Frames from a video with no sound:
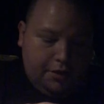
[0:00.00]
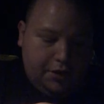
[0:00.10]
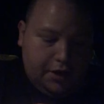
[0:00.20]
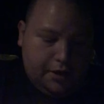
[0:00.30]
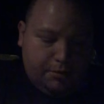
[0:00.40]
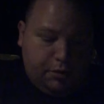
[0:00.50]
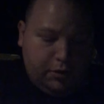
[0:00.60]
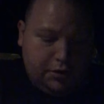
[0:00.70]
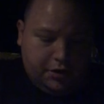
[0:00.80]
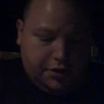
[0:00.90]
The
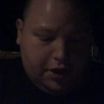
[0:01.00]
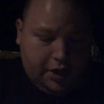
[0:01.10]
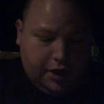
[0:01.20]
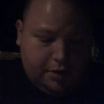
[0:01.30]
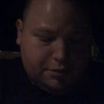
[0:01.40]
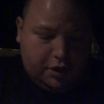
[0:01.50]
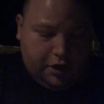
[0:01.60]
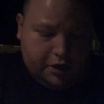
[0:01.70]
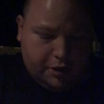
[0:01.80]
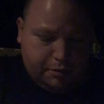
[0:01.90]
important thing I'm
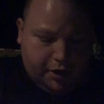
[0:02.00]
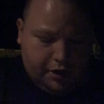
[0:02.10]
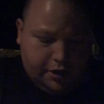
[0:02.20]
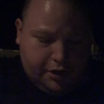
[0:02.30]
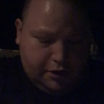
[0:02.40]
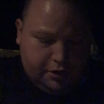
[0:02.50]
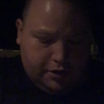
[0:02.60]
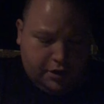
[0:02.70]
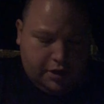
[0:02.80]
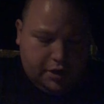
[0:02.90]
talking about
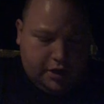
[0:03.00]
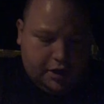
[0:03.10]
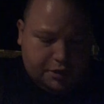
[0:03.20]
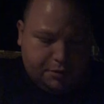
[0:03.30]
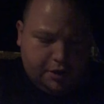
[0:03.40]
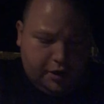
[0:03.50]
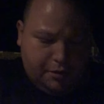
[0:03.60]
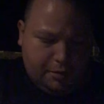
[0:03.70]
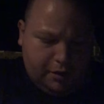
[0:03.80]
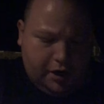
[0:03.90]
here has been on
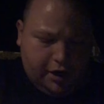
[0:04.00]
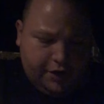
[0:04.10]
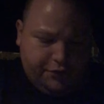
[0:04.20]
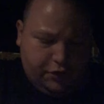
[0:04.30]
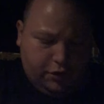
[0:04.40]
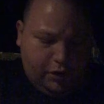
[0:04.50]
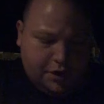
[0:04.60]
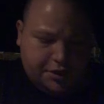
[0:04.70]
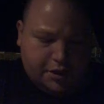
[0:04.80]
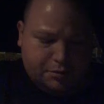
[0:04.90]
my mind for
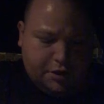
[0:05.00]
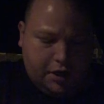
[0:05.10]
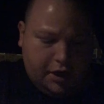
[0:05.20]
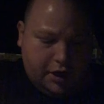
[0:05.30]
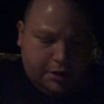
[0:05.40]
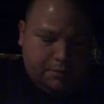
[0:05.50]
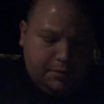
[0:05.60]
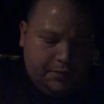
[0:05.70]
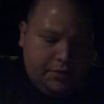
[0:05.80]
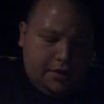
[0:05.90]
quite some time
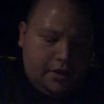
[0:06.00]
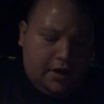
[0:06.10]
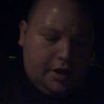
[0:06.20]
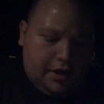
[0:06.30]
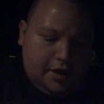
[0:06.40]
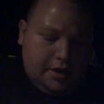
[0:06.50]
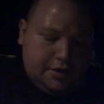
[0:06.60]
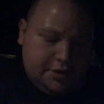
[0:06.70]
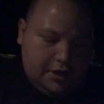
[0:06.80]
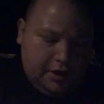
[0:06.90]

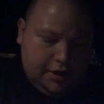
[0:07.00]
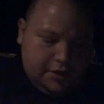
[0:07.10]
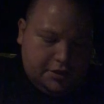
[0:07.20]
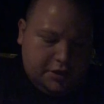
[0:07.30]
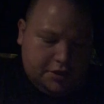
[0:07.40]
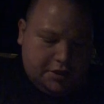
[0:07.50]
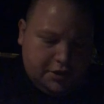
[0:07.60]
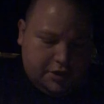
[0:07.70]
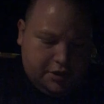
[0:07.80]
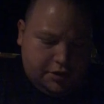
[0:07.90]
is since
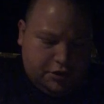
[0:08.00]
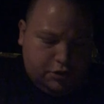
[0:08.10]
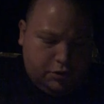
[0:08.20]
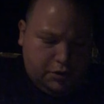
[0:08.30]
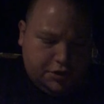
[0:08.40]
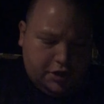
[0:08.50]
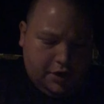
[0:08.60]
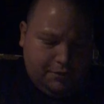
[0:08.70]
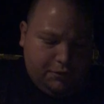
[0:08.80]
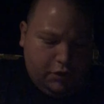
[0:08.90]
the George
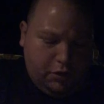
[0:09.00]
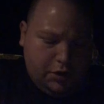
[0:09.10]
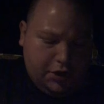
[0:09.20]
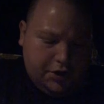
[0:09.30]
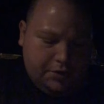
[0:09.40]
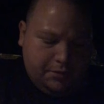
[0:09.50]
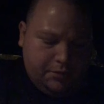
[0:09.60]
Floyd